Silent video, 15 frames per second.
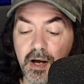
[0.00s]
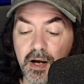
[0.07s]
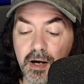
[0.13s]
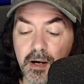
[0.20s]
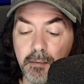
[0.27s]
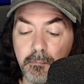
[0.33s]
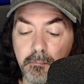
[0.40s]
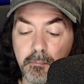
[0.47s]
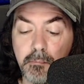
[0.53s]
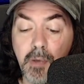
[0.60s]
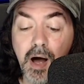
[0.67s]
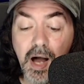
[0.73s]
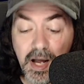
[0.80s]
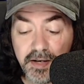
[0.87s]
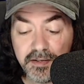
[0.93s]

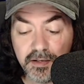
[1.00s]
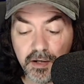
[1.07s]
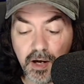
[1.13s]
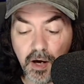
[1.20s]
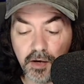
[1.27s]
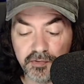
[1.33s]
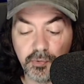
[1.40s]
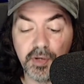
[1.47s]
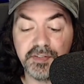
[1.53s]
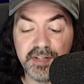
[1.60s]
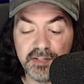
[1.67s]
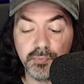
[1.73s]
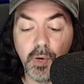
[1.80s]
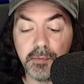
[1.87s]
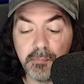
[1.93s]

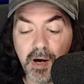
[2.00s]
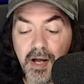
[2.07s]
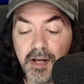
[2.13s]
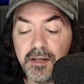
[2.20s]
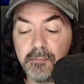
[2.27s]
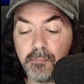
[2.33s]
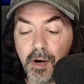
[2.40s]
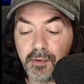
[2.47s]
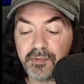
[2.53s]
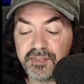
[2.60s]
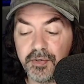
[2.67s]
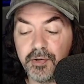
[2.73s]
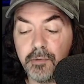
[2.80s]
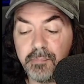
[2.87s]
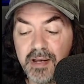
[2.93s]
DS1 mod
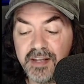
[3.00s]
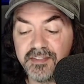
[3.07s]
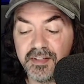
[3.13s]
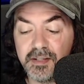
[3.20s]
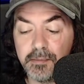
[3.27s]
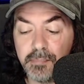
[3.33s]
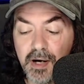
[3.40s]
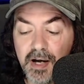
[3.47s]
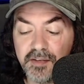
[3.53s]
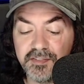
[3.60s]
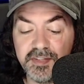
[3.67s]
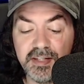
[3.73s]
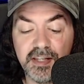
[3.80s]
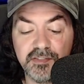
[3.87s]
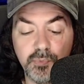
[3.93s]
mono stereo, based on the
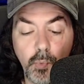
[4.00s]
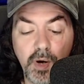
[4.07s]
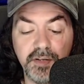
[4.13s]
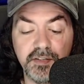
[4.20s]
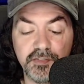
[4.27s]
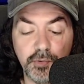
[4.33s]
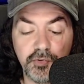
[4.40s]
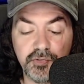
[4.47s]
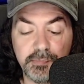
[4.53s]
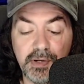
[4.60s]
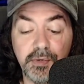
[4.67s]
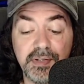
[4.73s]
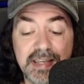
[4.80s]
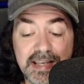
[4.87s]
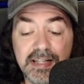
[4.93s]
Boss DS1
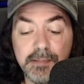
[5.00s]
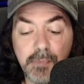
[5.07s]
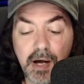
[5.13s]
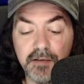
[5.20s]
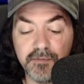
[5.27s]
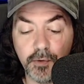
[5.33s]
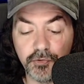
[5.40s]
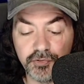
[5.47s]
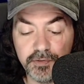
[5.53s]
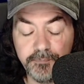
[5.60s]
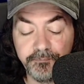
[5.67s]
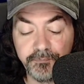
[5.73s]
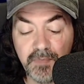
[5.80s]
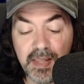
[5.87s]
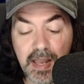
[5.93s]
distortion pedal Keeley mod
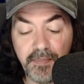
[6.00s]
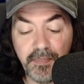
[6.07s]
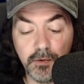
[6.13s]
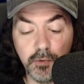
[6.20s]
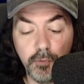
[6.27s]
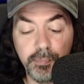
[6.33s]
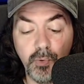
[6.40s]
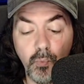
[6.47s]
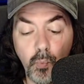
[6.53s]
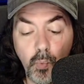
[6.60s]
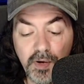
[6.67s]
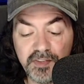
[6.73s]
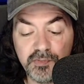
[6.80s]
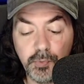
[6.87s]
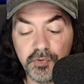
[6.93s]
version, and the looper,
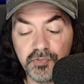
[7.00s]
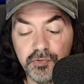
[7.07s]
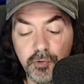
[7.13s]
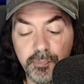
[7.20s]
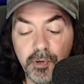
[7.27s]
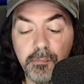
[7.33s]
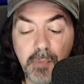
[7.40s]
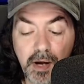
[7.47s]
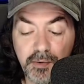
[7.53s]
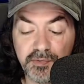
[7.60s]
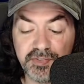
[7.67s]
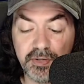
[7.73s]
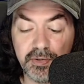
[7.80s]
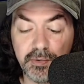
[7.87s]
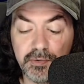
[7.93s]
one switch looper
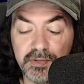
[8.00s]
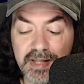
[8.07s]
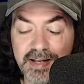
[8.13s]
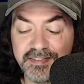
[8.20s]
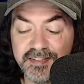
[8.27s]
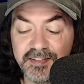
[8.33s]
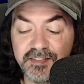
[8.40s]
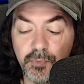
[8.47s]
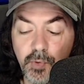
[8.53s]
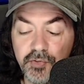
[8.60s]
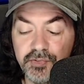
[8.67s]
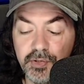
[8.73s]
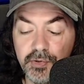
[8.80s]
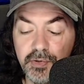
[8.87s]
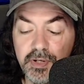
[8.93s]
mono stereo line 6
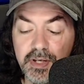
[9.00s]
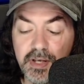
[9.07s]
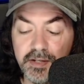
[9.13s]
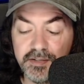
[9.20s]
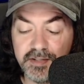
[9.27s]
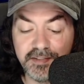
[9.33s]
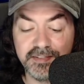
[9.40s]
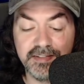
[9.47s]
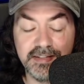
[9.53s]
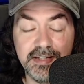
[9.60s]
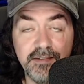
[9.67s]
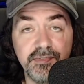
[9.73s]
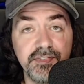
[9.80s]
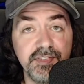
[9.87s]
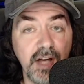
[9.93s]
original,
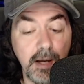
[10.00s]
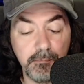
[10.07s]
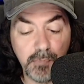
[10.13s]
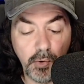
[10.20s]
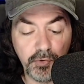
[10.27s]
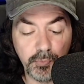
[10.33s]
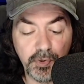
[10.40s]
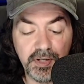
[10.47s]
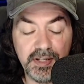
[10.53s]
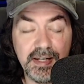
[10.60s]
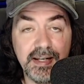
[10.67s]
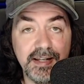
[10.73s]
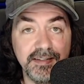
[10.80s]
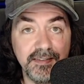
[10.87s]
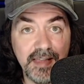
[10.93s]
doesn't leave stomp mode. We're going
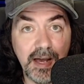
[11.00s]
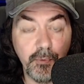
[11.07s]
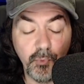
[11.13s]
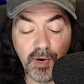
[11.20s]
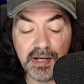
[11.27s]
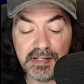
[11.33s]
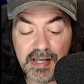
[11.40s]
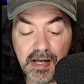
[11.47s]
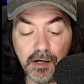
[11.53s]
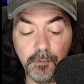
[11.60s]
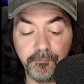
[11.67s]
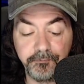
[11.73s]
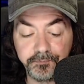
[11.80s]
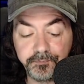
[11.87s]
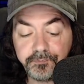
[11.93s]
to get into that right
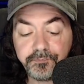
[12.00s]
now.